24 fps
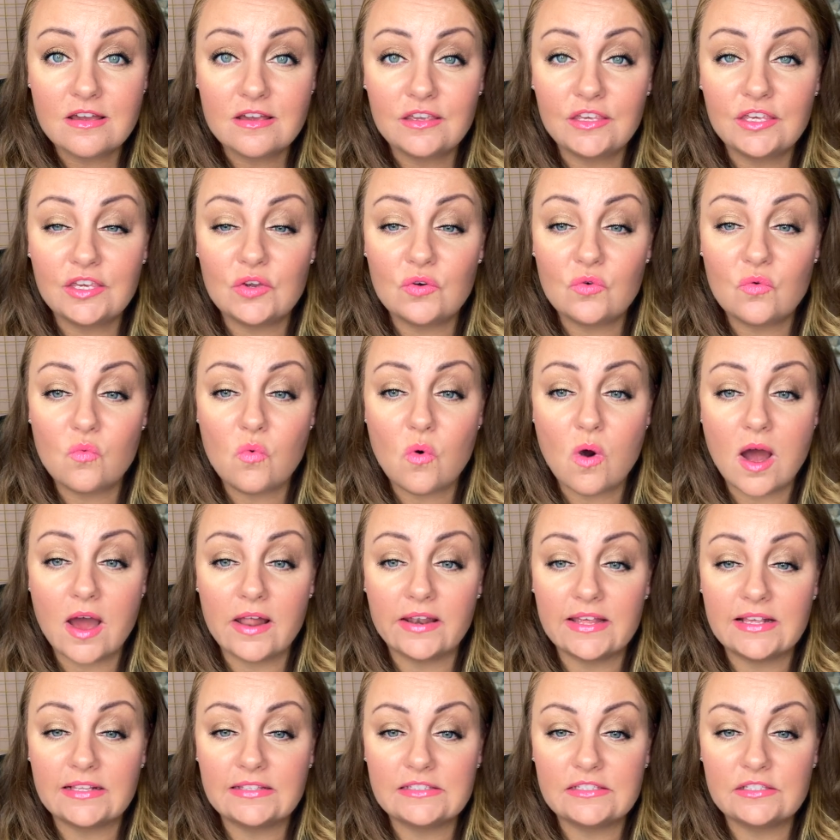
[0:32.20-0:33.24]
You
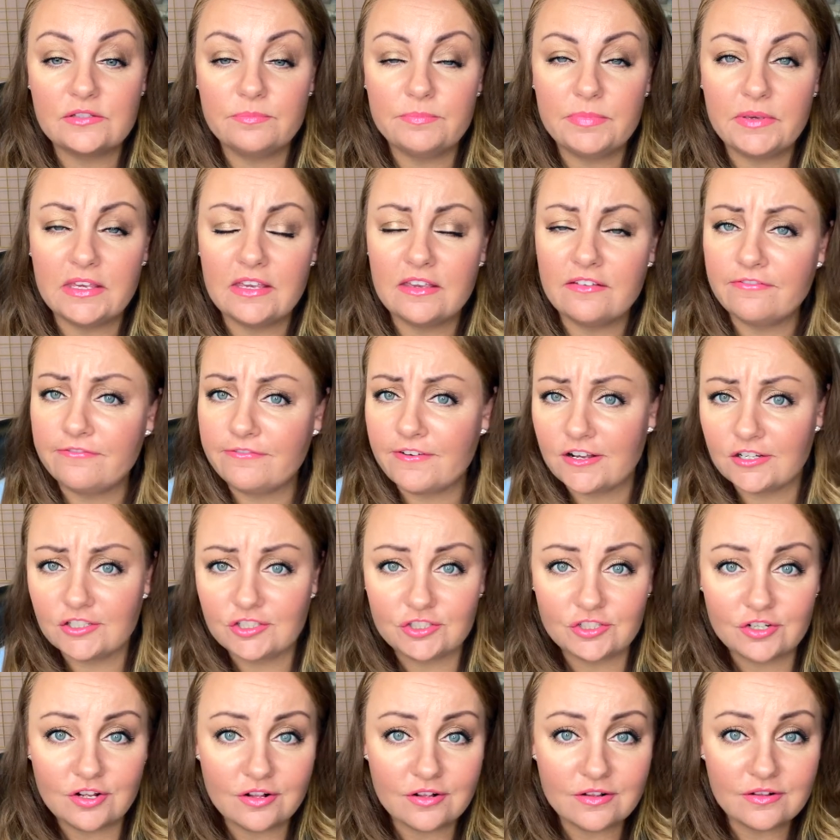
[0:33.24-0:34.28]
want it to be
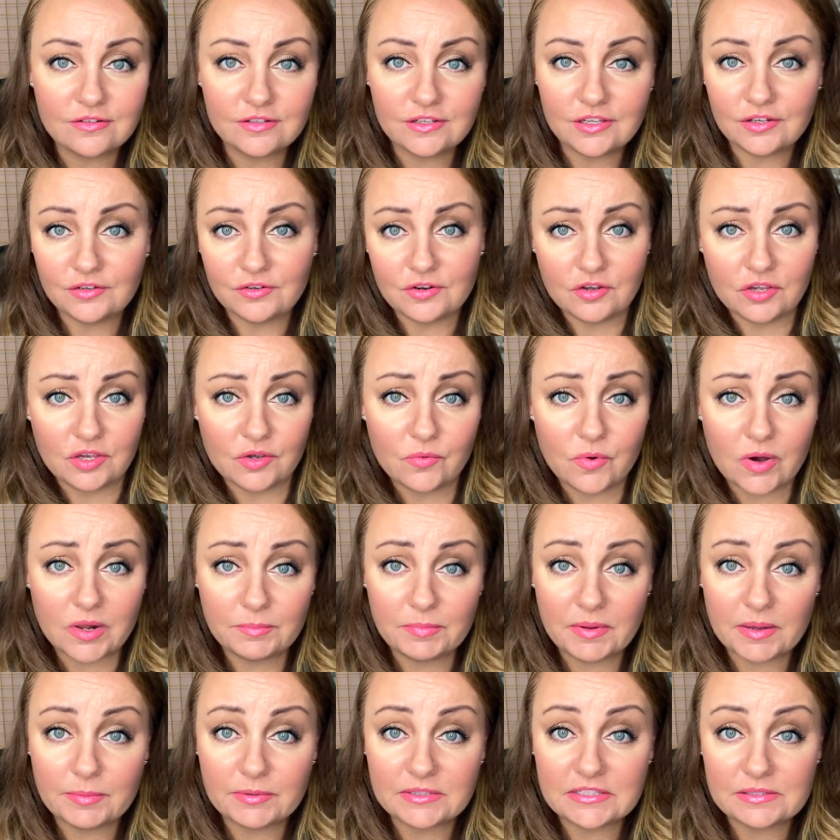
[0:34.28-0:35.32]
functional. You know, you want to
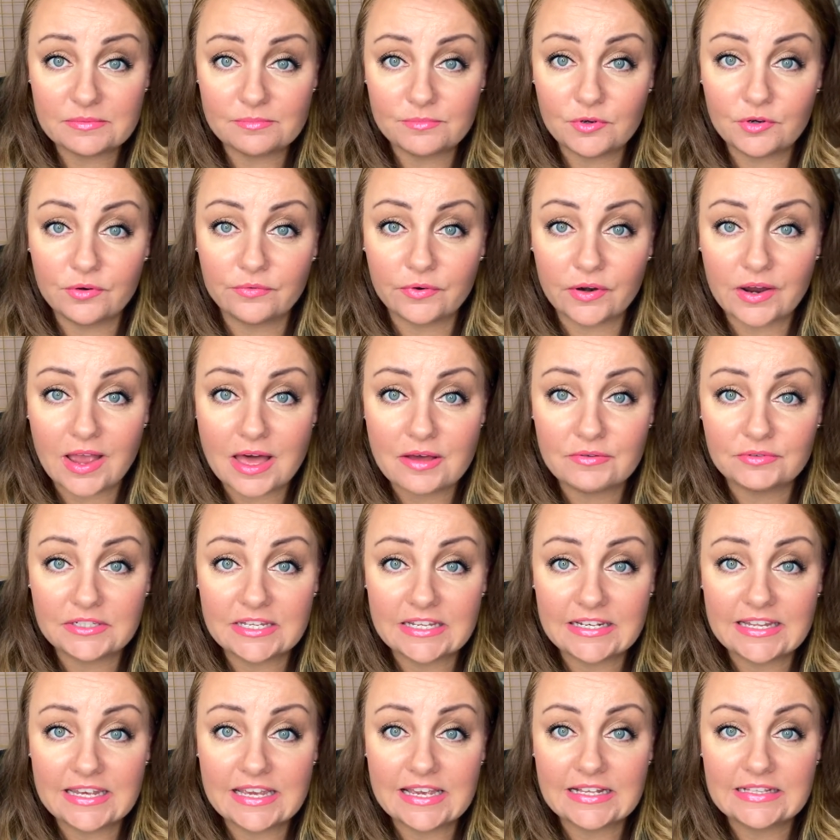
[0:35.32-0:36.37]
be able to move around
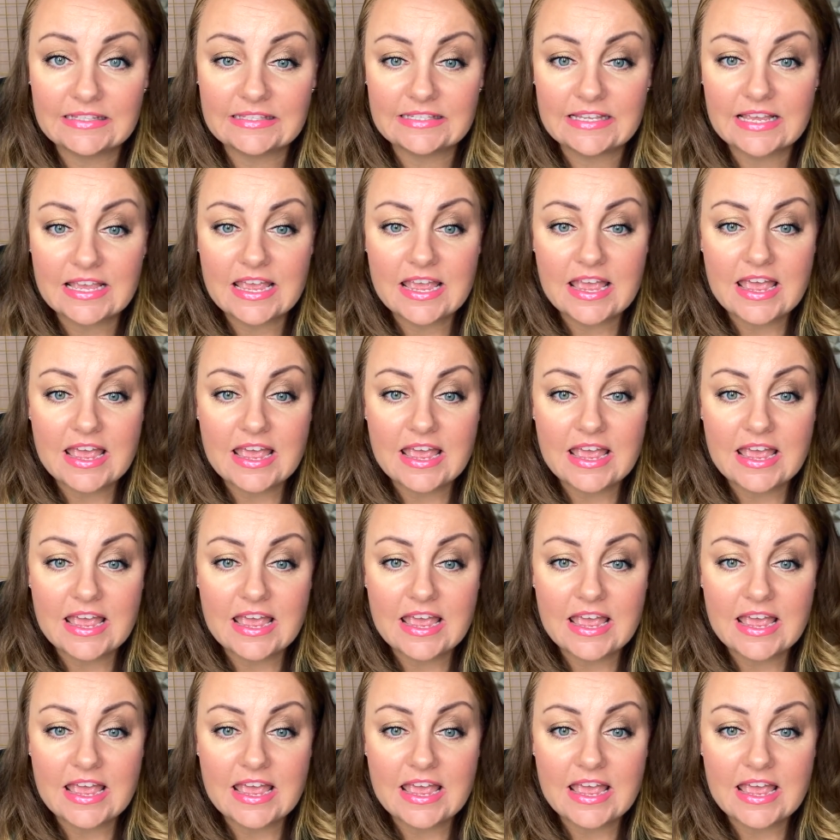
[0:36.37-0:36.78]
in it.